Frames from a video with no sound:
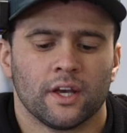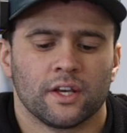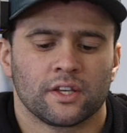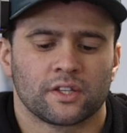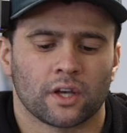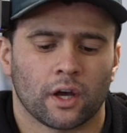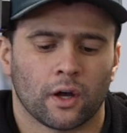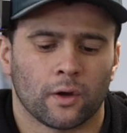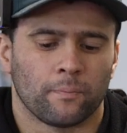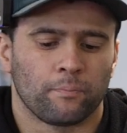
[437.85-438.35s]

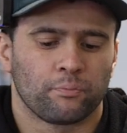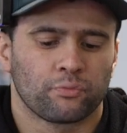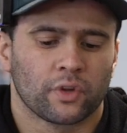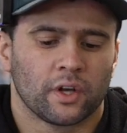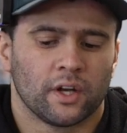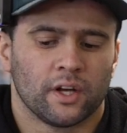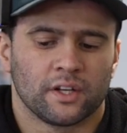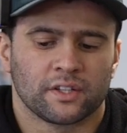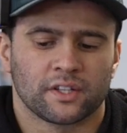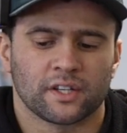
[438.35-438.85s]
So
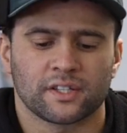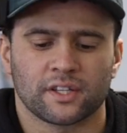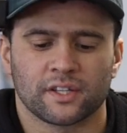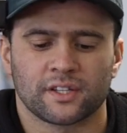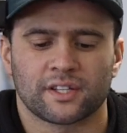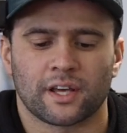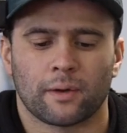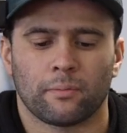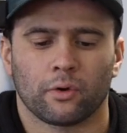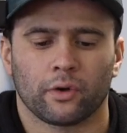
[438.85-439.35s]
just in
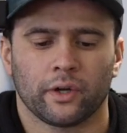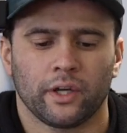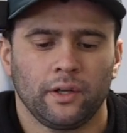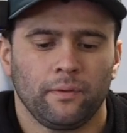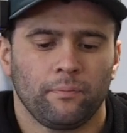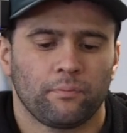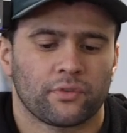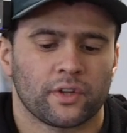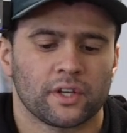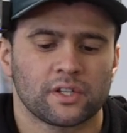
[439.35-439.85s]
summary,
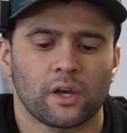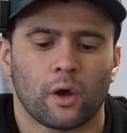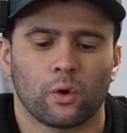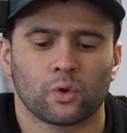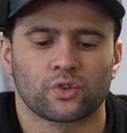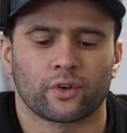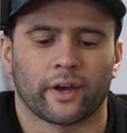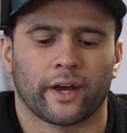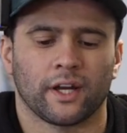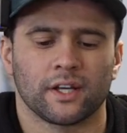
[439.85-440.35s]
this whole
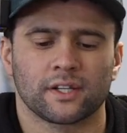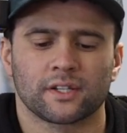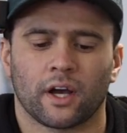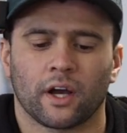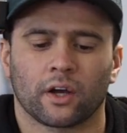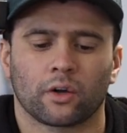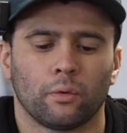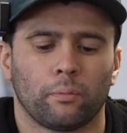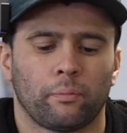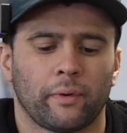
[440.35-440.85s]
training
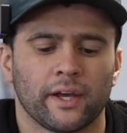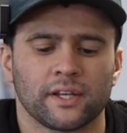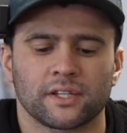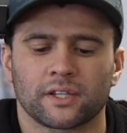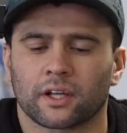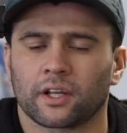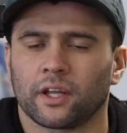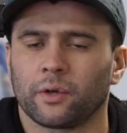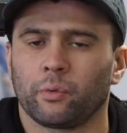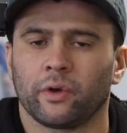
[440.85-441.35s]
cycle,
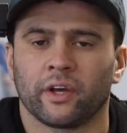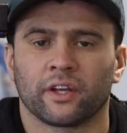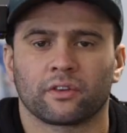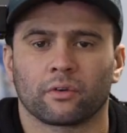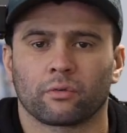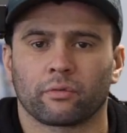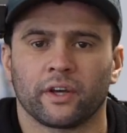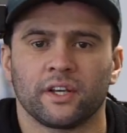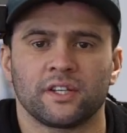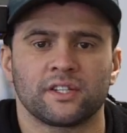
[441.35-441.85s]
basically we hit
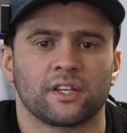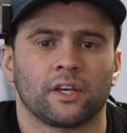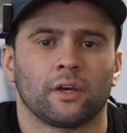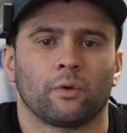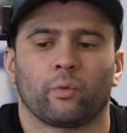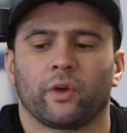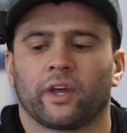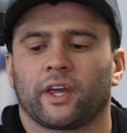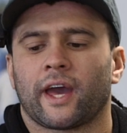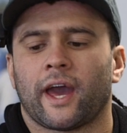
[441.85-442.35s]
the
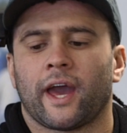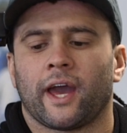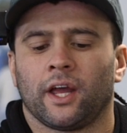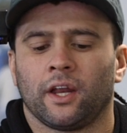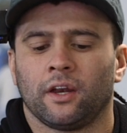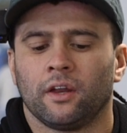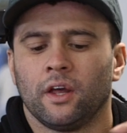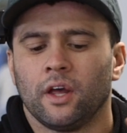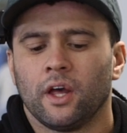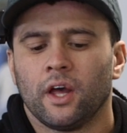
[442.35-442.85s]
reset, we
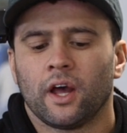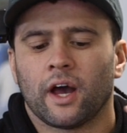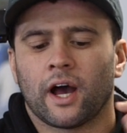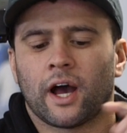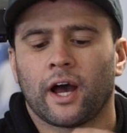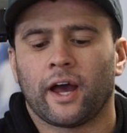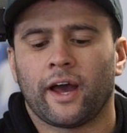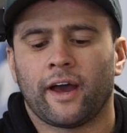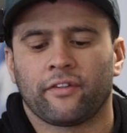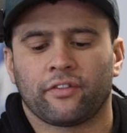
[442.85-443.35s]
gain
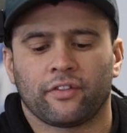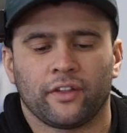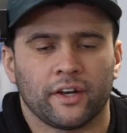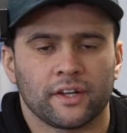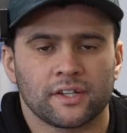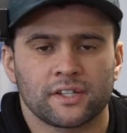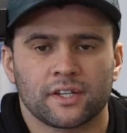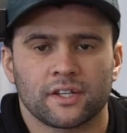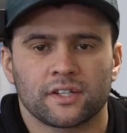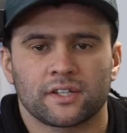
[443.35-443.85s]

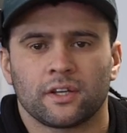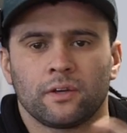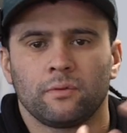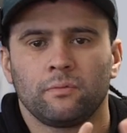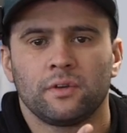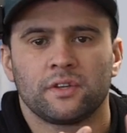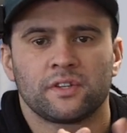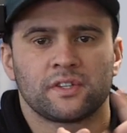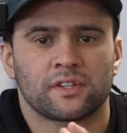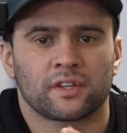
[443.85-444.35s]

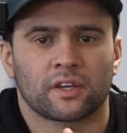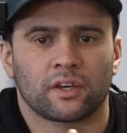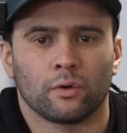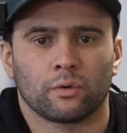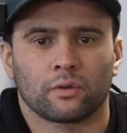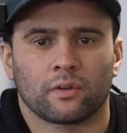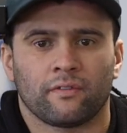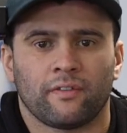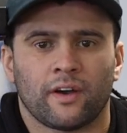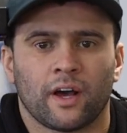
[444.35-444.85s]
athleticism,
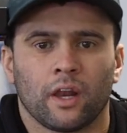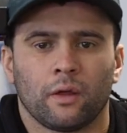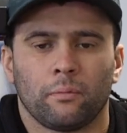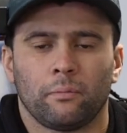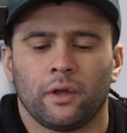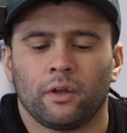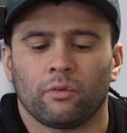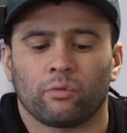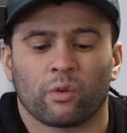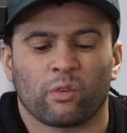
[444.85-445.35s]
skill
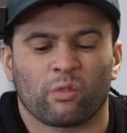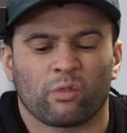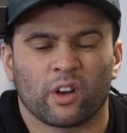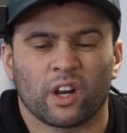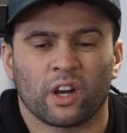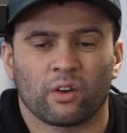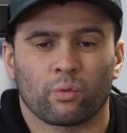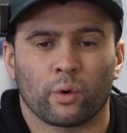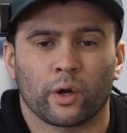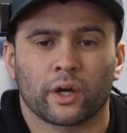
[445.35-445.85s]
development. We're
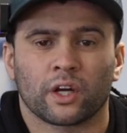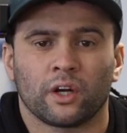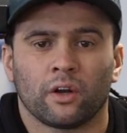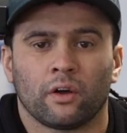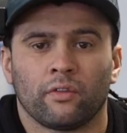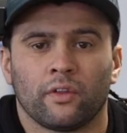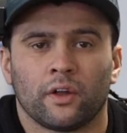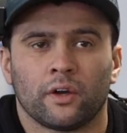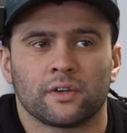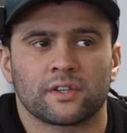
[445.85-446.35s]
really working
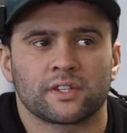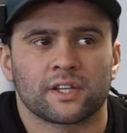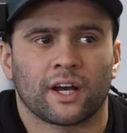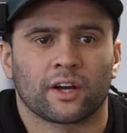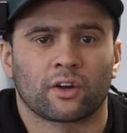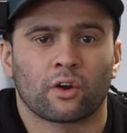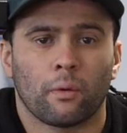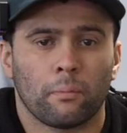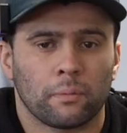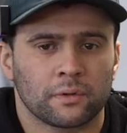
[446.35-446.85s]
on those
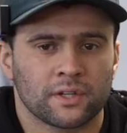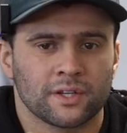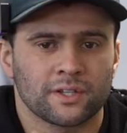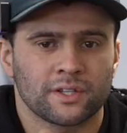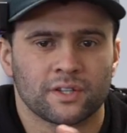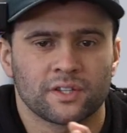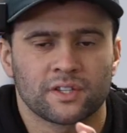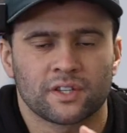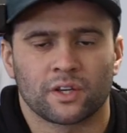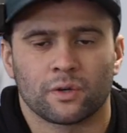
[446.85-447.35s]

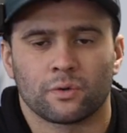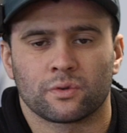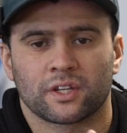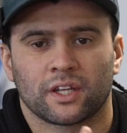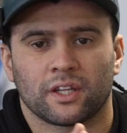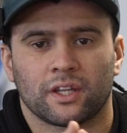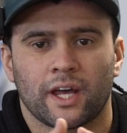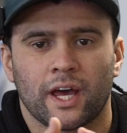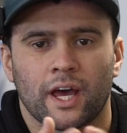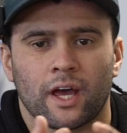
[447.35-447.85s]
competition skills
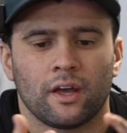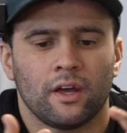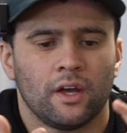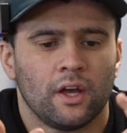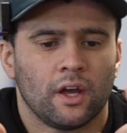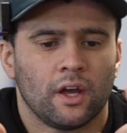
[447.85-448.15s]
at that.